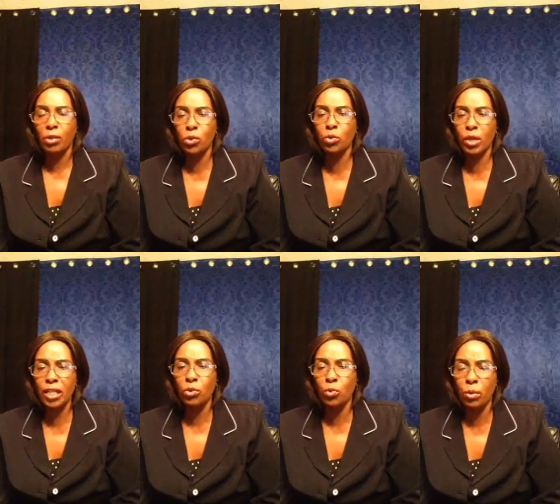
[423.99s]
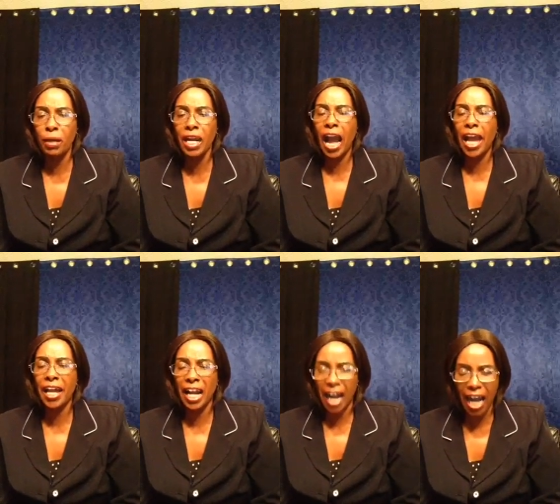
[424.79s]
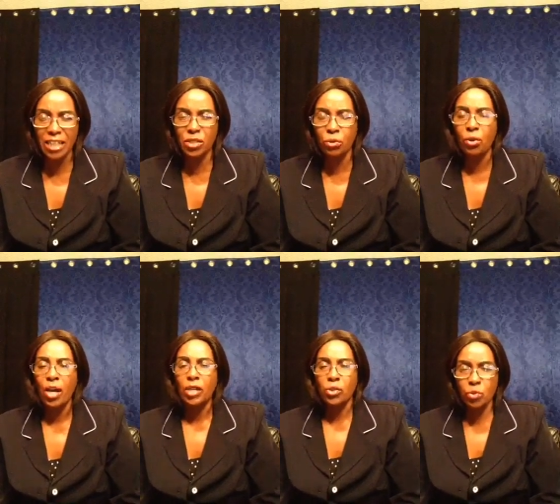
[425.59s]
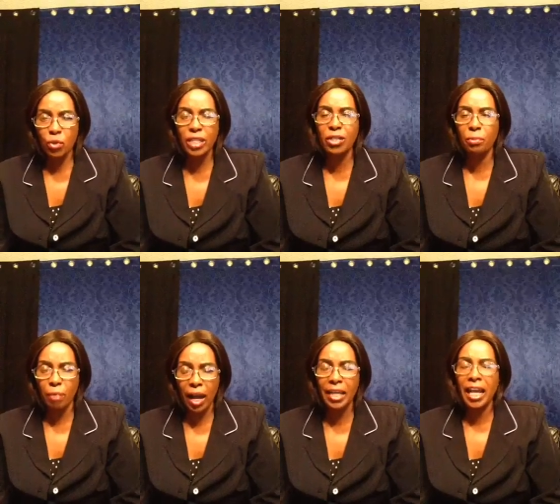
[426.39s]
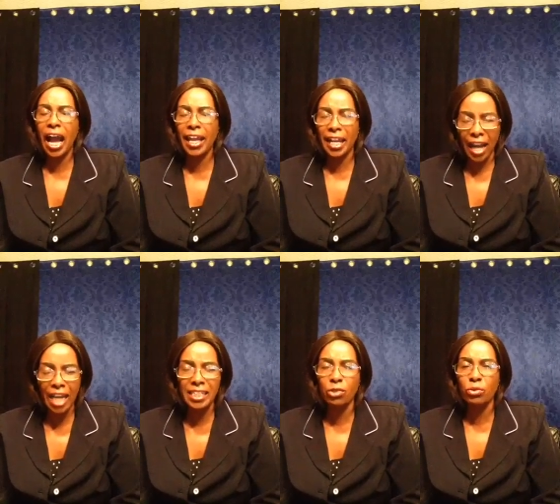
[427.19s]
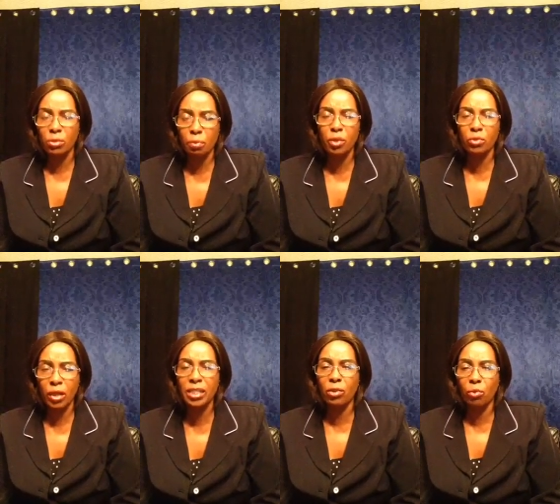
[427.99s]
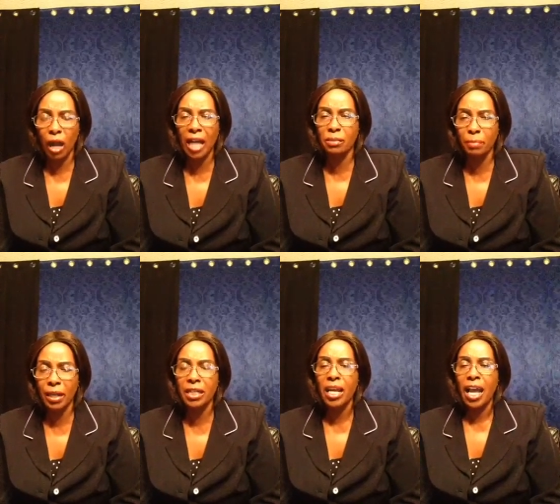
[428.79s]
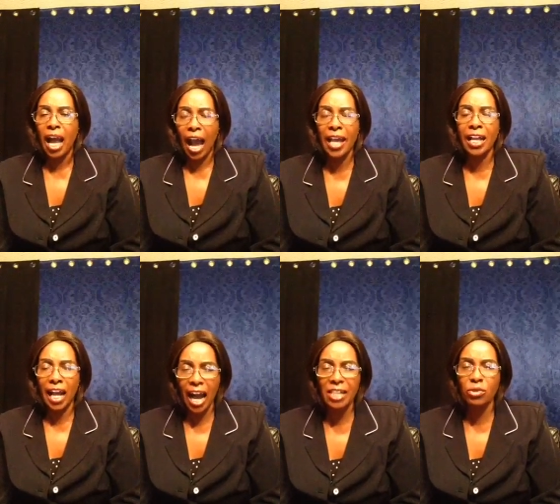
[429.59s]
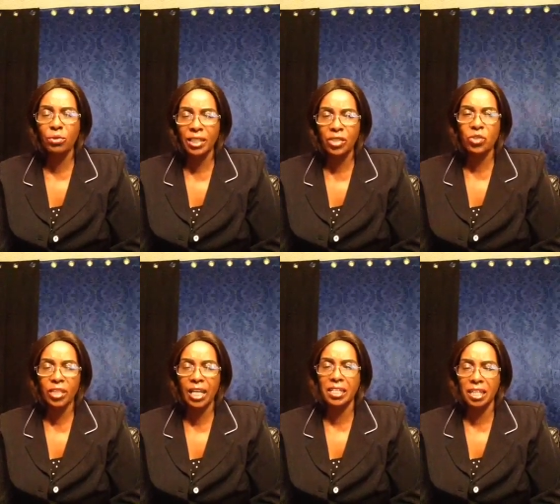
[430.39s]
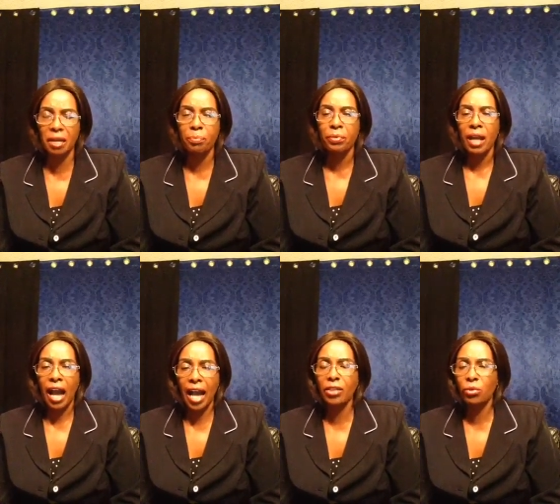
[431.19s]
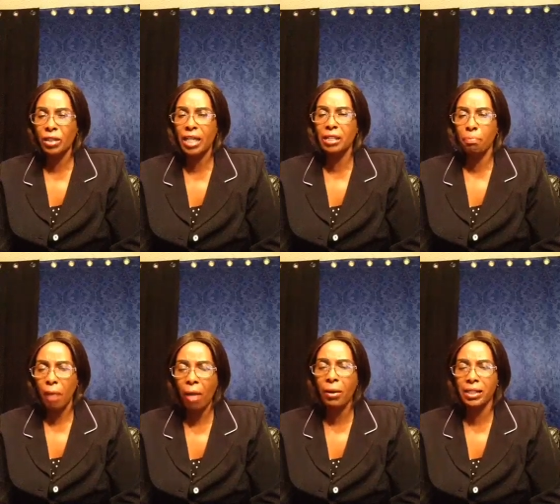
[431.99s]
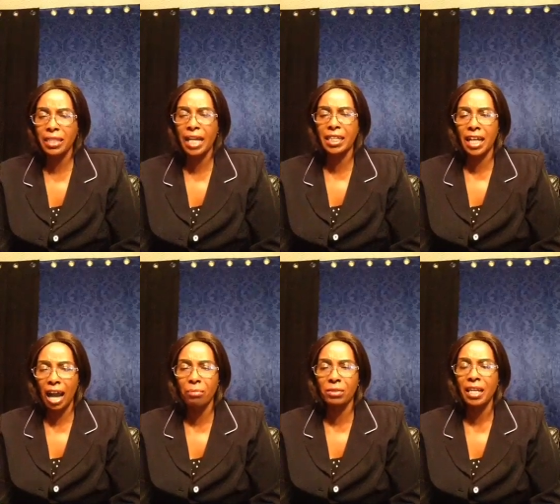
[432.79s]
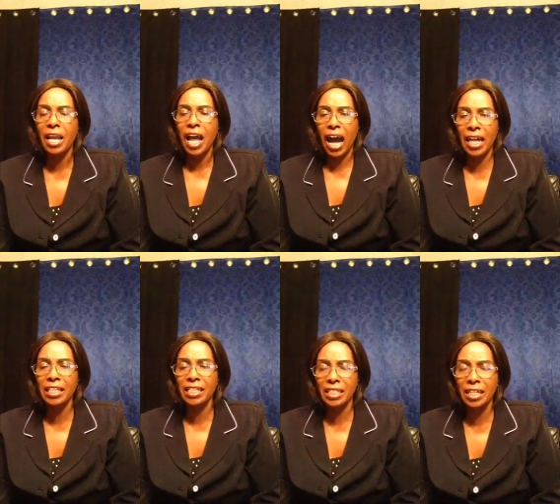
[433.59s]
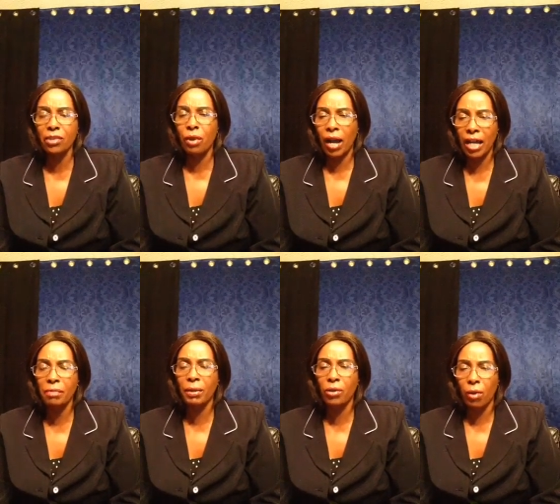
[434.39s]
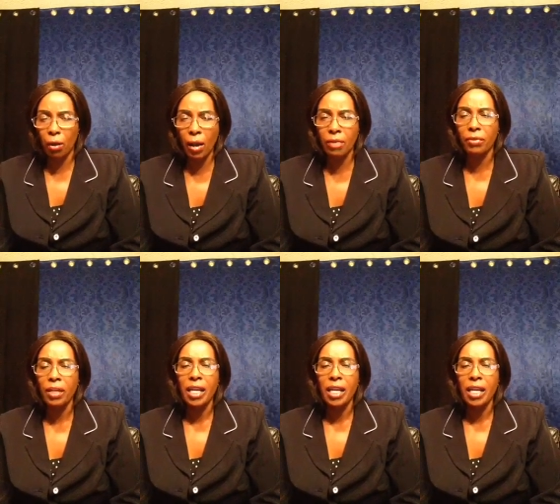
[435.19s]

Strange women, I curse you. Strange man, I curse you. Strange husband, I curse you in Jesus' name. I know there's powers that comes and steal your husband, your wife.